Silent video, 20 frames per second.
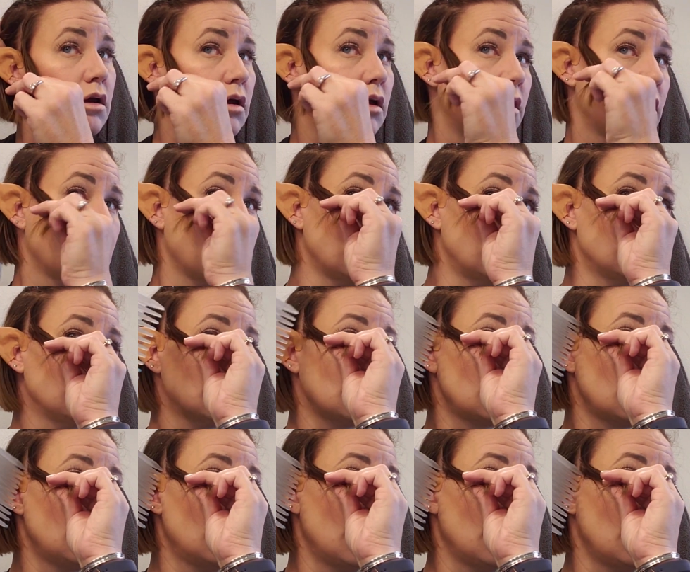and I just
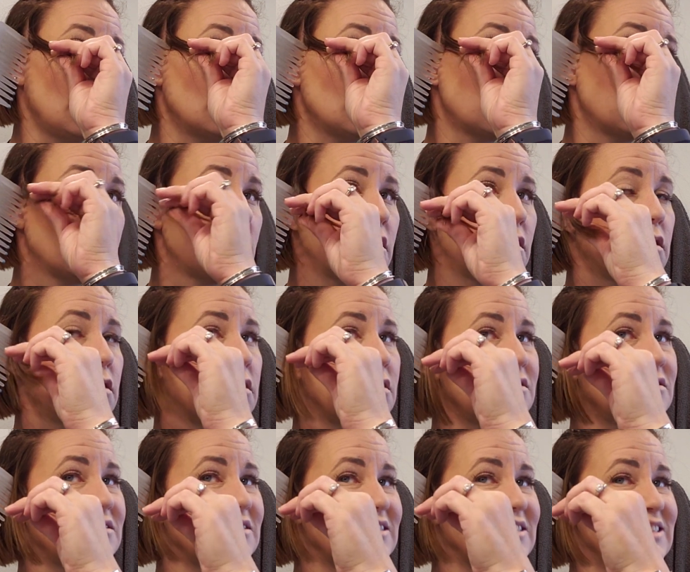let,
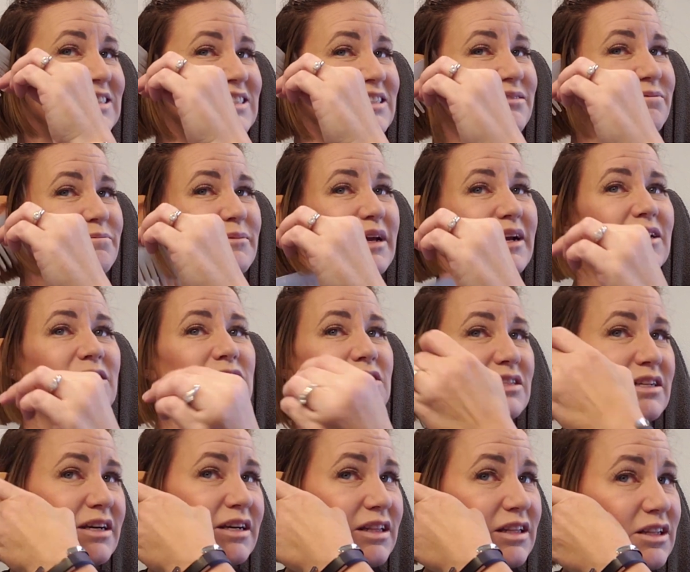yep, hair
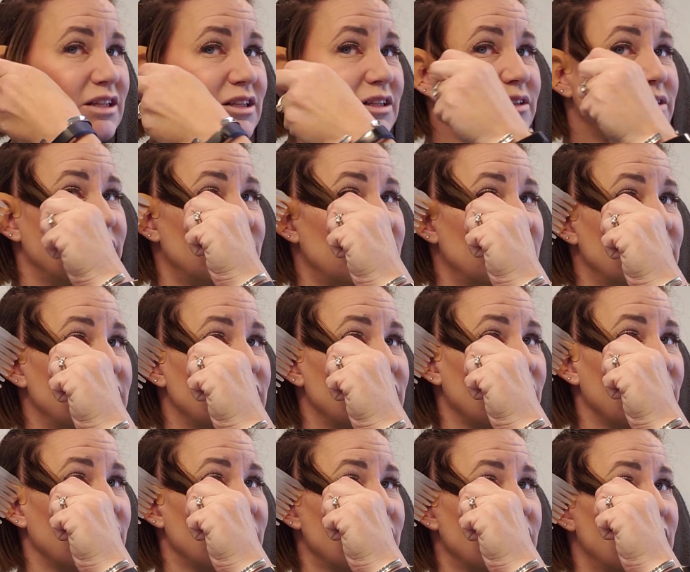stuck in the glue,
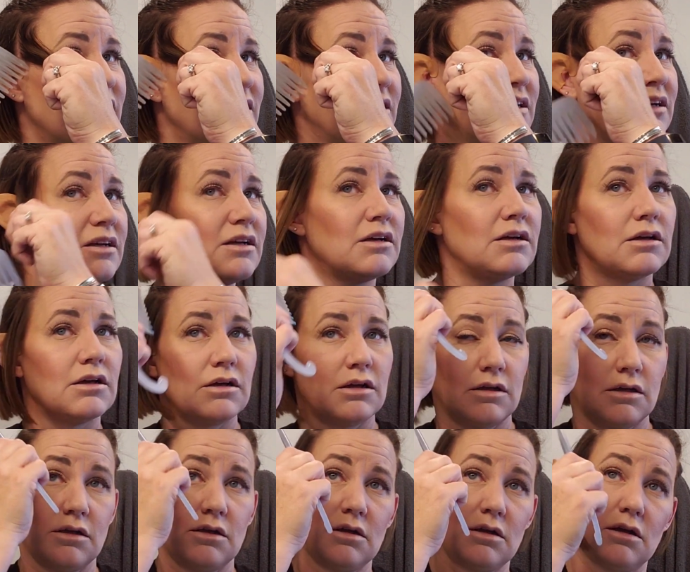turn it.
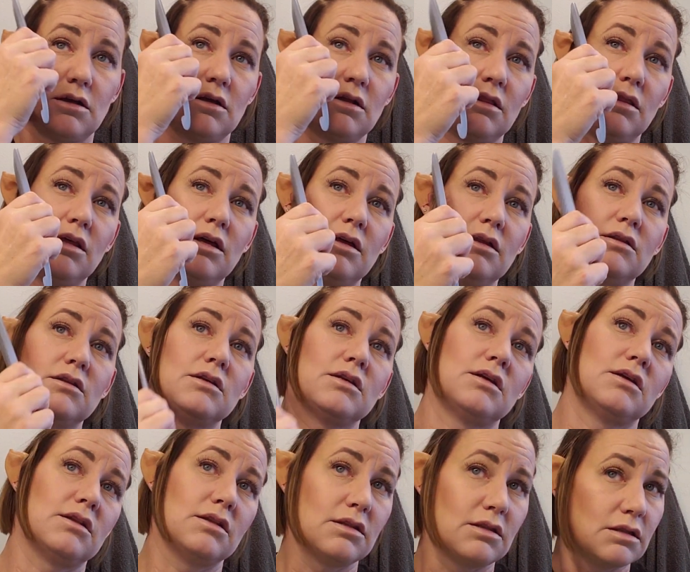I let
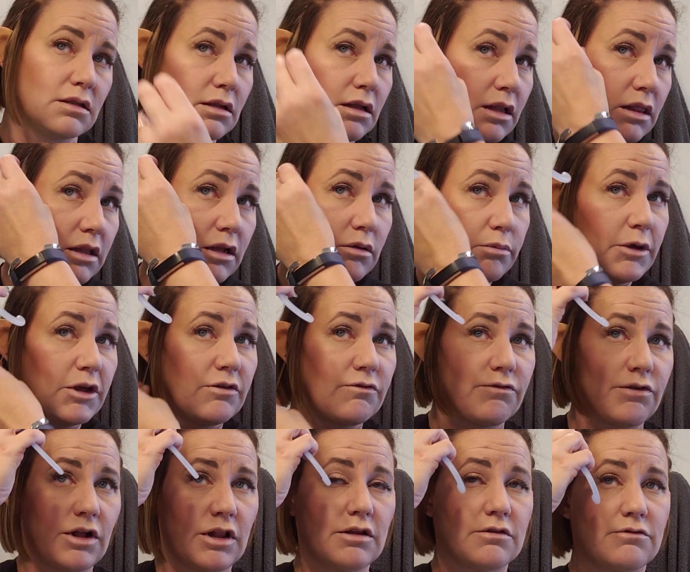a little bit
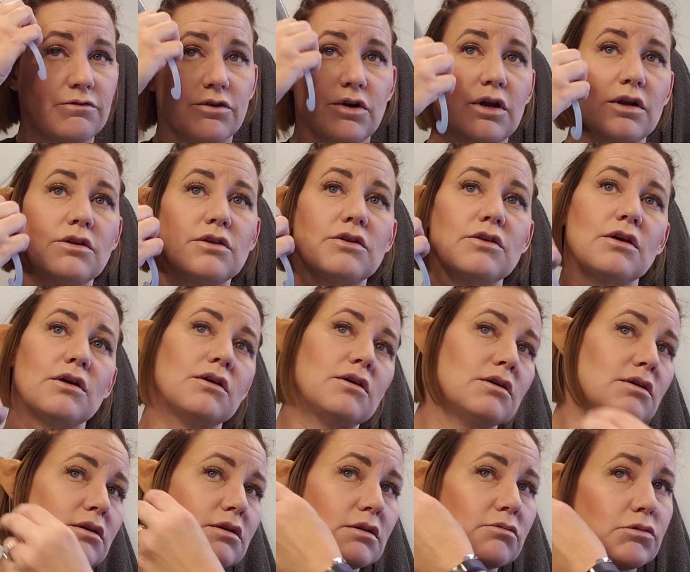fall in front,
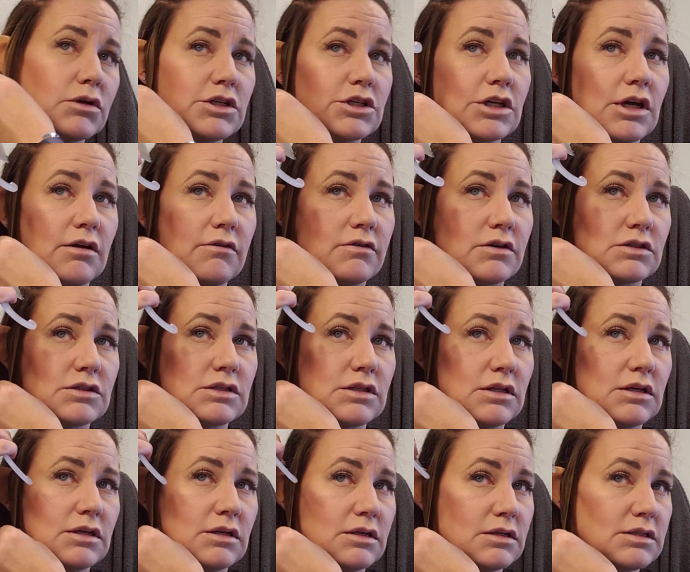which covers
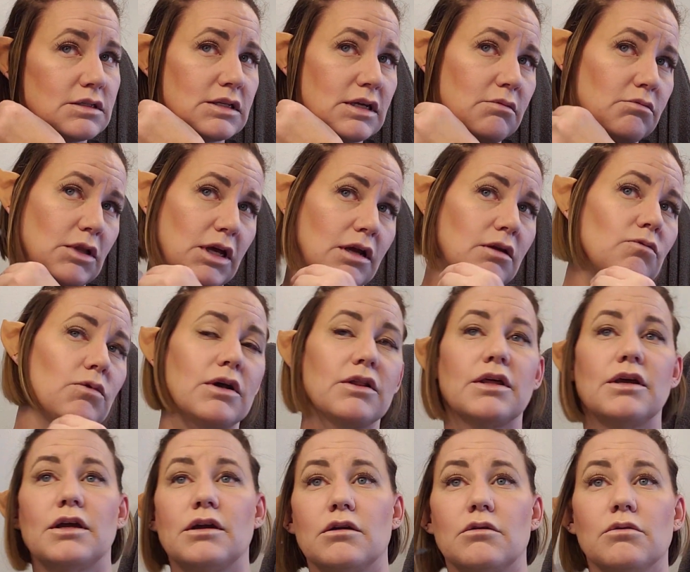the seam line where
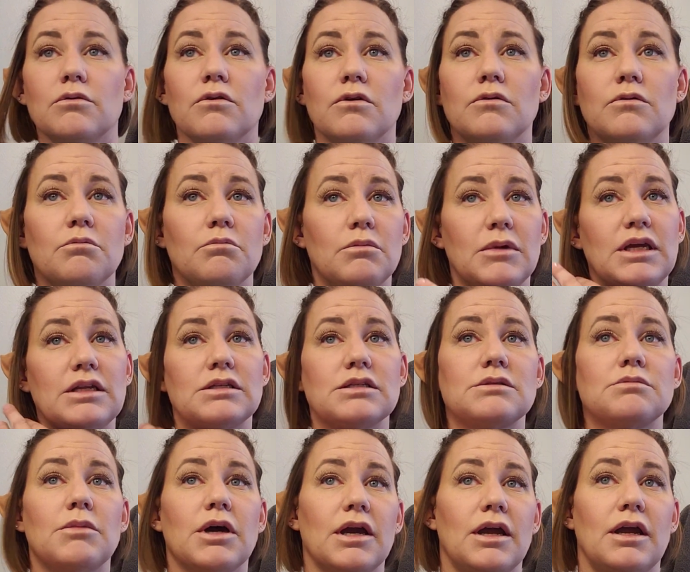the ear
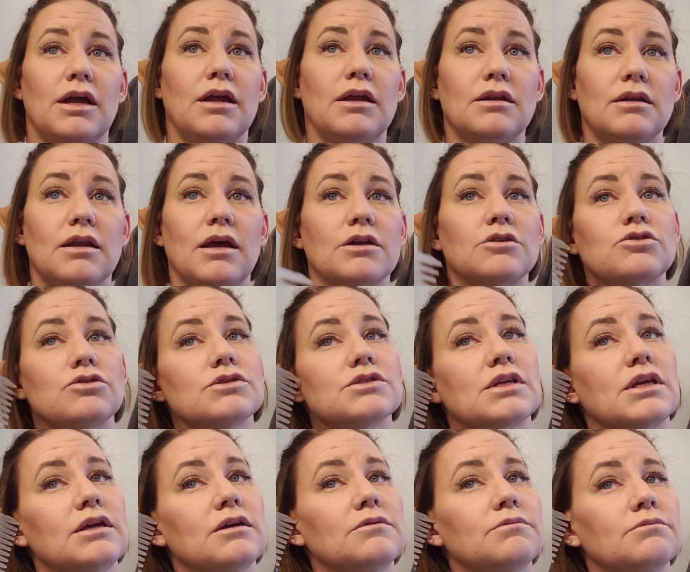meets my natural
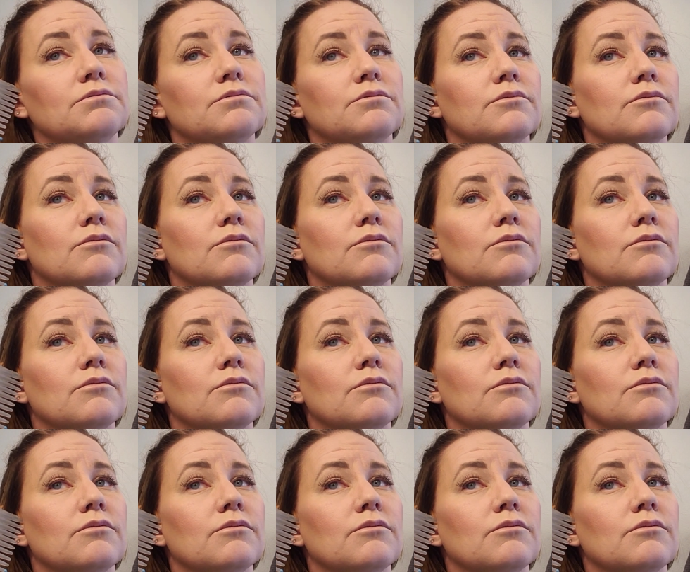skin.